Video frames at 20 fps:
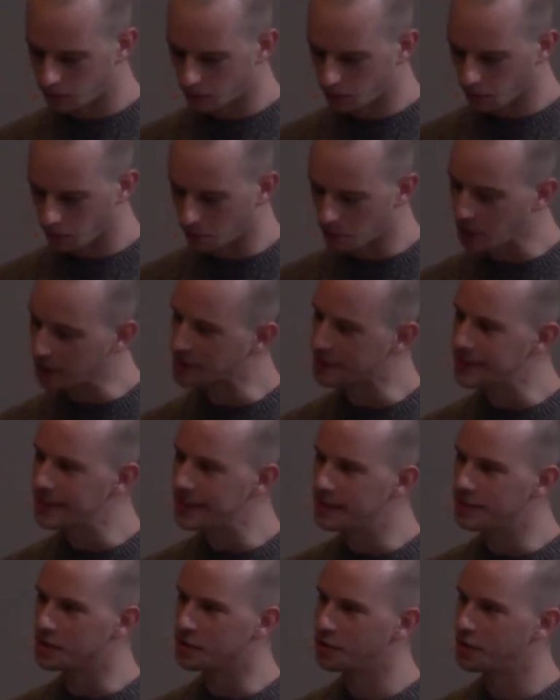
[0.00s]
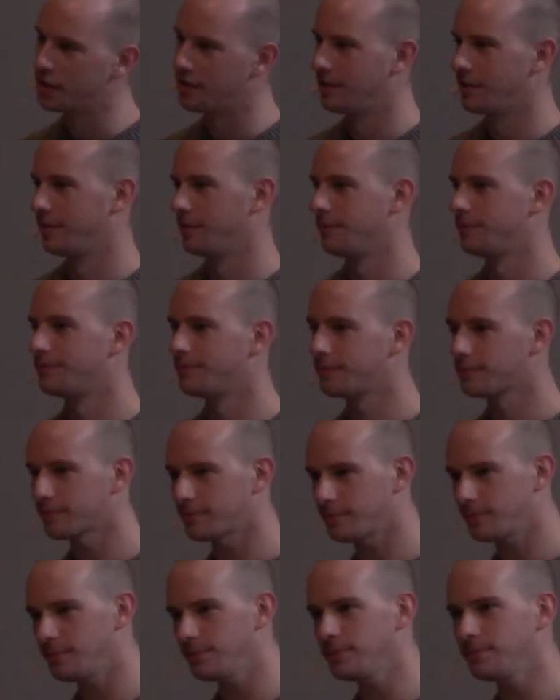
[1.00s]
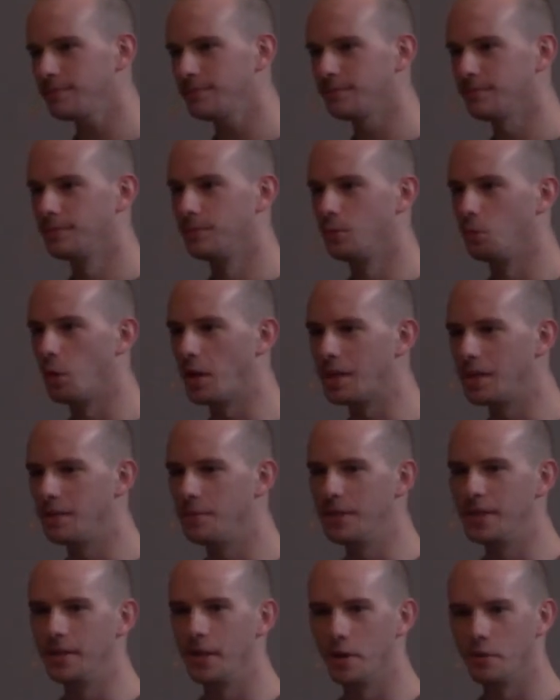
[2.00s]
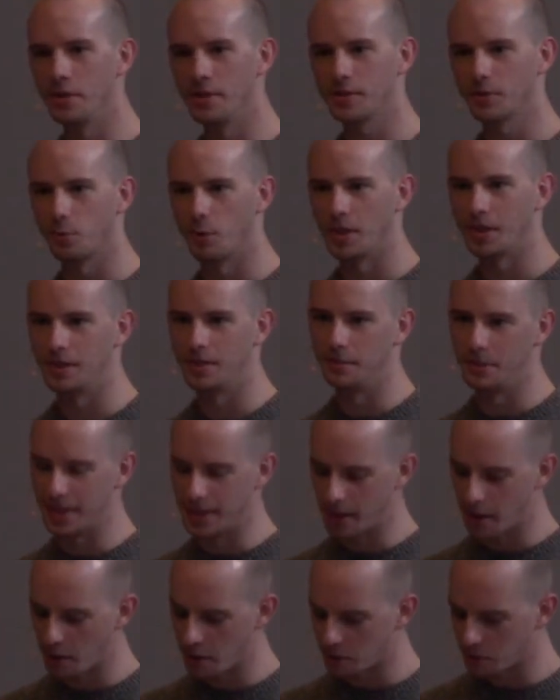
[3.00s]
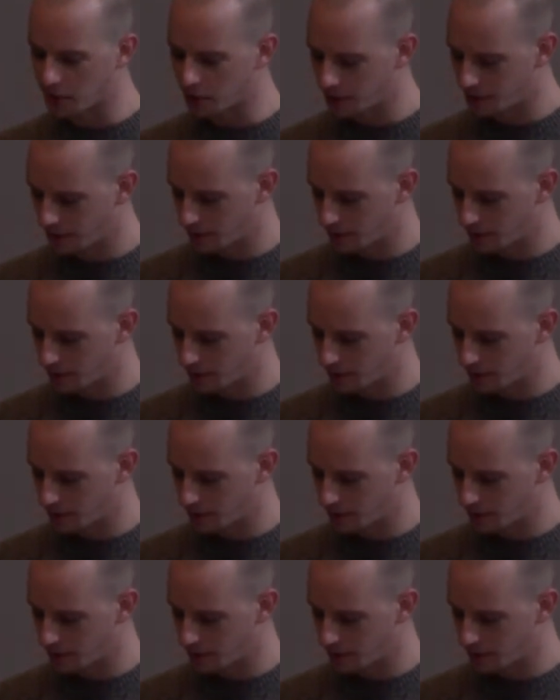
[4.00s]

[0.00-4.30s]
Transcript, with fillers: Or prestige, wanting to be noticed, wanting to be known,